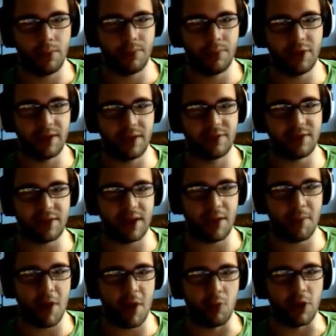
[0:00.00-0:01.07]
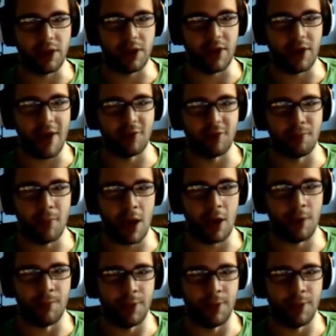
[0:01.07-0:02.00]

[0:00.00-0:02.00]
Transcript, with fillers: Today's the day mom went to heaven. Mom.